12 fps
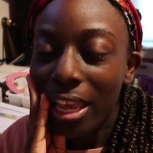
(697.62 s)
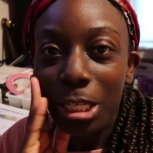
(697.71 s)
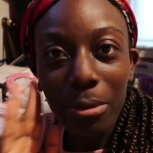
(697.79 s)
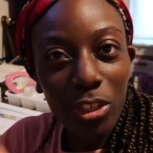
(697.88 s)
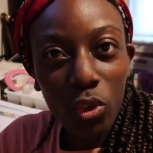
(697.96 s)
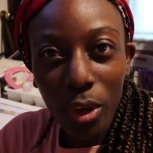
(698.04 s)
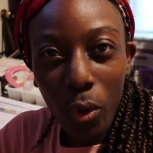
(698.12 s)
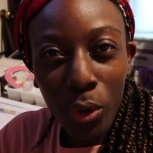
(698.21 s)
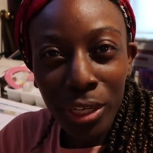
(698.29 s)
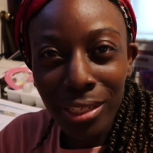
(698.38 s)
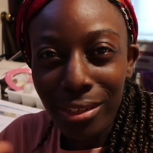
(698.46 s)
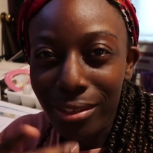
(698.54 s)
Especially during
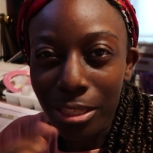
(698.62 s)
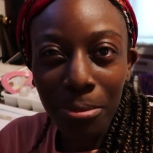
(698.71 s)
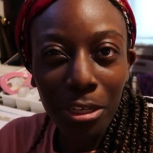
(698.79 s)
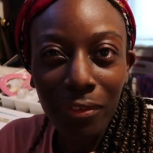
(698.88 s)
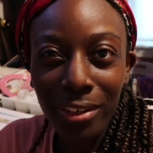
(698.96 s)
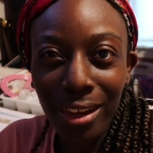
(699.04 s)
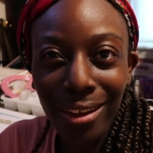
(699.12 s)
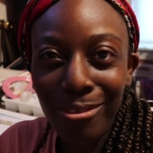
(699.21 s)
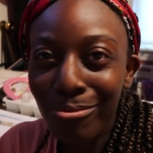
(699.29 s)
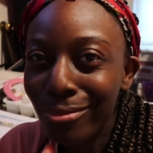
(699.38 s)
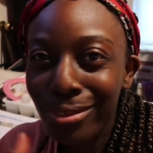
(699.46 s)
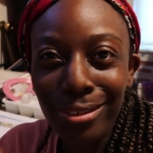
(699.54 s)
quarantine, this is the perfect
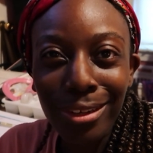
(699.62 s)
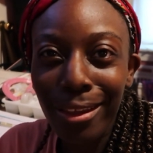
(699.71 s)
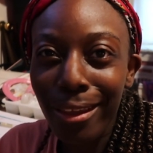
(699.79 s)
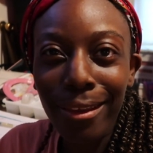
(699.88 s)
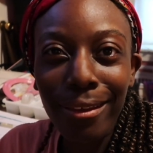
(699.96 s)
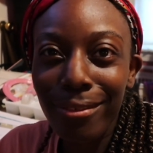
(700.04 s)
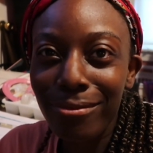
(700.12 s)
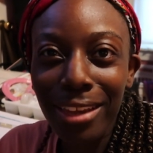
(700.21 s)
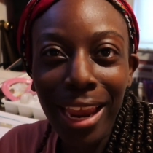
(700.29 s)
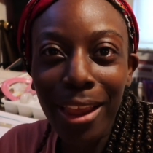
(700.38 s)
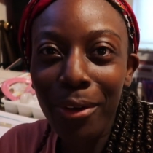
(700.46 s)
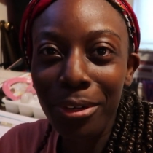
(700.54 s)
time. You
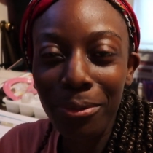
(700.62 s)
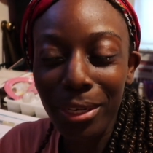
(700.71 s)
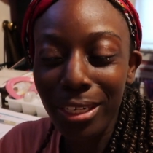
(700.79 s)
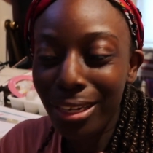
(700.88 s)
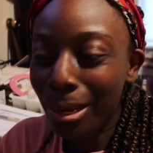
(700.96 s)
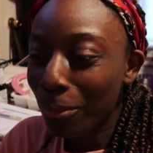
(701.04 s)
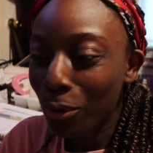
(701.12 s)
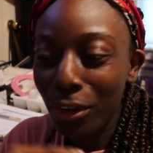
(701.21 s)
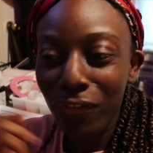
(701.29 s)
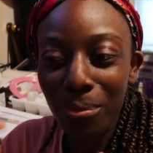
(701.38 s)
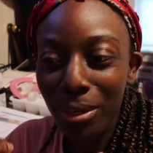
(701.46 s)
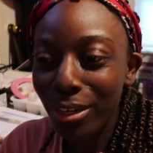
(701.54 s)
can't go nowhere. I'm going
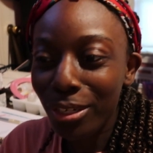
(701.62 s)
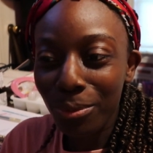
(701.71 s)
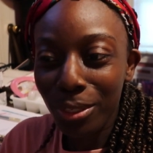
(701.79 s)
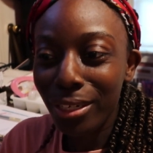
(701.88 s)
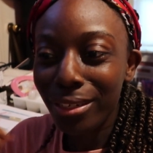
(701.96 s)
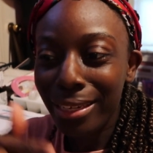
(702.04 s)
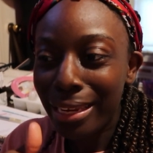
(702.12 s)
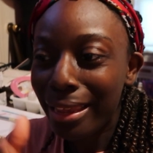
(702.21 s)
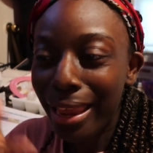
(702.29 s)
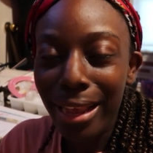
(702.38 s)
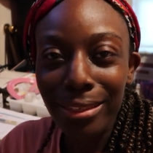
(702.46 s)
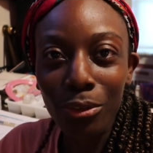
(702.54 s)
from here to work, getting
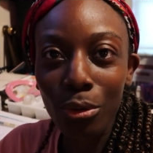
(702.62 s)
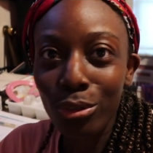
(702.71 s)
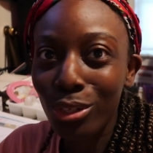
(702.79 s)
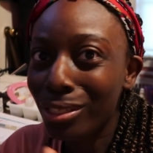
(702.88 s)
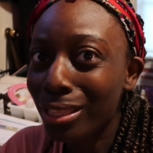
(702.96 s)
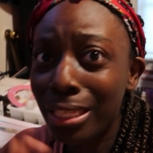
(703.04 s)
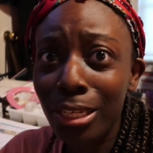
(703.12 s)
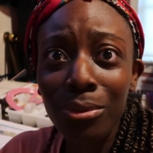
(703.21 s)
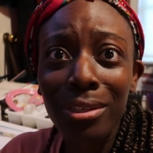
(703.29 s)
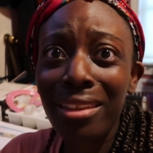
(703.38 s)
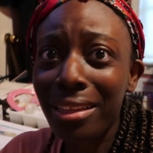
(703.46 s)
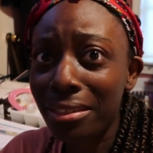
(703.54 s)
gas and groceries.
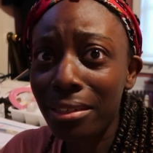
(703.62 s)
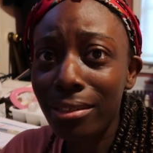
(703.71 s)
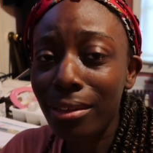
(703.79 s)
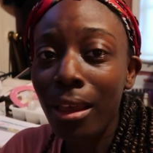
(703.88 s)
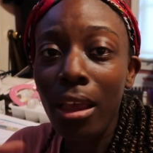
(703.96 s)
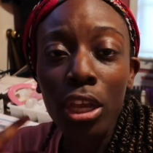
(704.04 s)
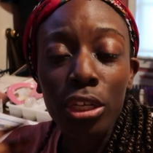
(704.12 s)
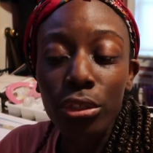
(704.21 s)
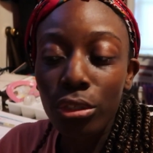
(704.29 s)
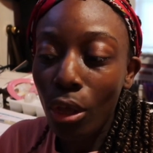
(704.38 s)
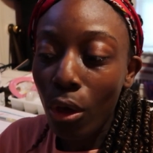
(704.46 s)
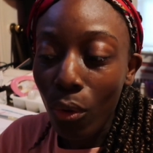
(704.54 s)
Literally, that's it.
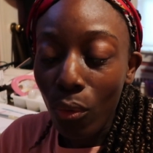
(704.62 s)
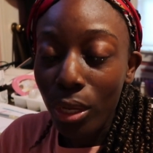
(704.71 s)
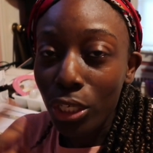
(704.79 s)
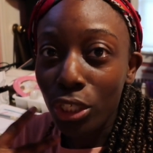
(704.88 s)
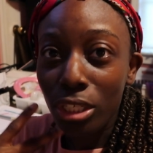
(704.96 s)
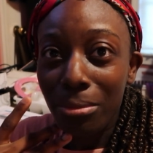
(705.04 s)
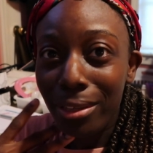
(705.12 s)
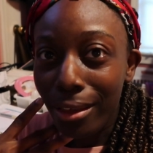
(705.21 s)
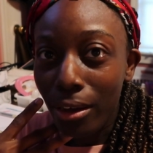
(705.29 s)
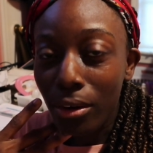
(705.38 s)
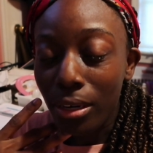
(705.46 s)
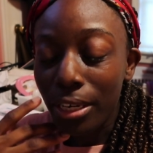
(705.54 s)
So it shouldn't be
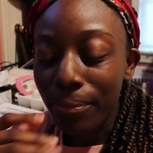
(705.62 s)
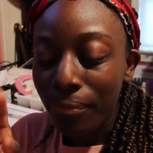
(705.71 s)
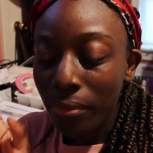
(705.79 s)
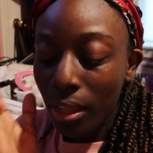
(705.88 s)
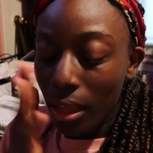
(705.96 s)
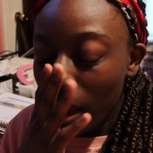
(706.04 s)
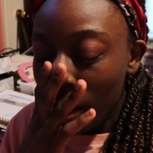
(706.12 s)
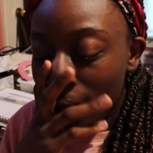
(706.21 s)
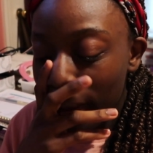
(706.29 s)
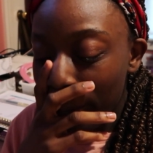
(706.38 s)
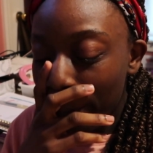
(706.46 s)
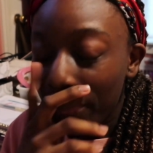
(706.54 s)
that hard.
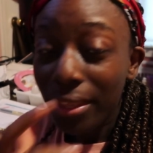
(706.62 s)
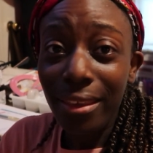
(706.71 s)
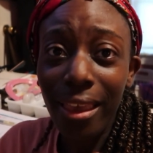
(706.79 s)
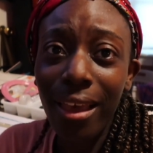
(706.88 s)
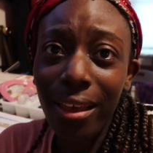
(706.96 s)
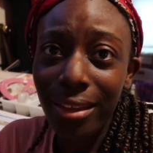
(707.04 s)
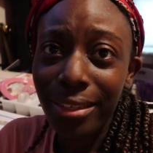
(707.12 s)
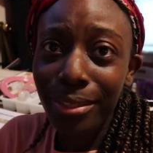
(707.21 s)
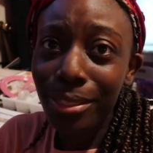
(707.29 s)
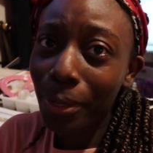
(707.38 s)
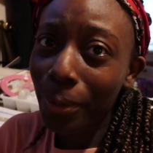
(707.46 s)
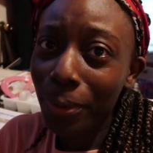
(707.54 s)
Yeah,
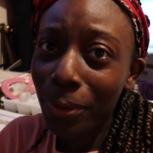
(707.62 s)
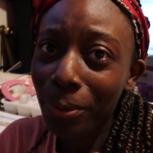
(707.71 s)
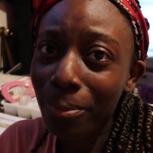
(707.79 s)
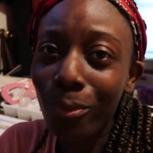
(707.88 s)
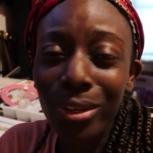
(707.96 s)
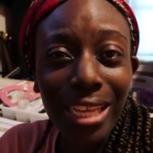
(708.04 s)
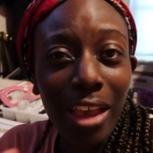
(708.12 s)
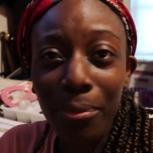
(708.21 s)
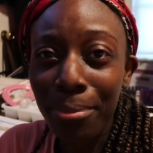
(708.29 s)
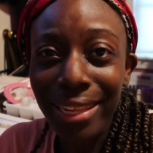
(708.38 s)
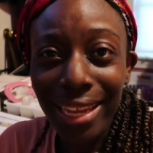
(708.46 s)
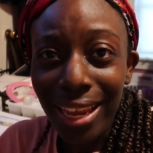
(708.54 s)
so once I have a
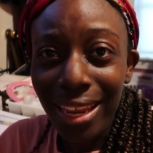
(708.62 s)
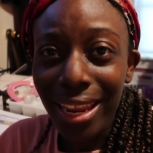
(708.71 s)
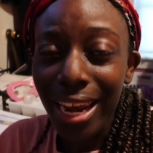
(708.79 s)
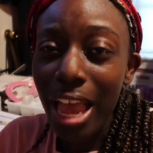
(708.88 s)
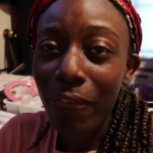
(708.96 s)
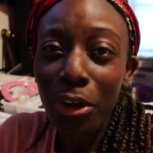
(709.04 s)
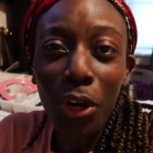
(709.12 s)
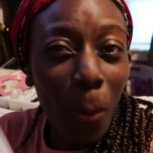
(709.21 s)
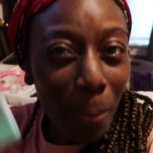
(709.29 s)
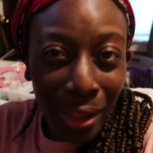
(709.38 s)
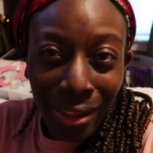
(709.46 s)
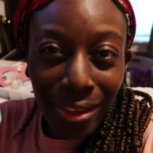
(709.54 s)
plan and I have a
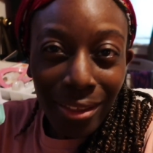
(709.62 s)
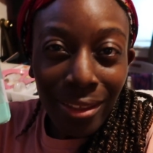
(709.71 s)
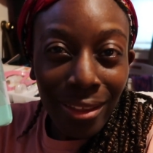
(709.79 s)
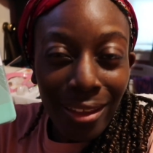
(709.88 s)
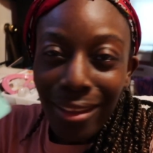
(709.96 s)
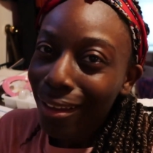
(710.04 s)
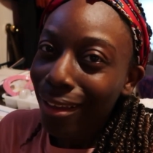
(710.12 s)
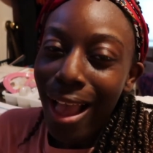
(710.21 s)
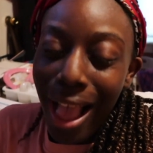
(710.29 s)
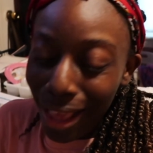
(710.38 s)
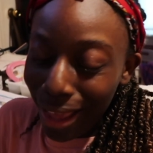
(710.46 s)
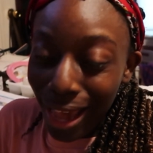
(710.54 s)
notebook,
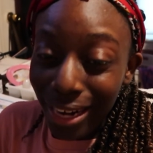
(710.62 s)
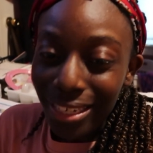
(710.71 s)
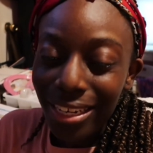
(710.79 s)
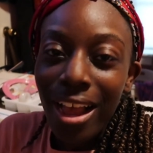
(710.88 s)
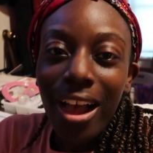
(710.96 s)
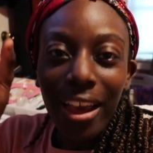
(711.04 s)
got it.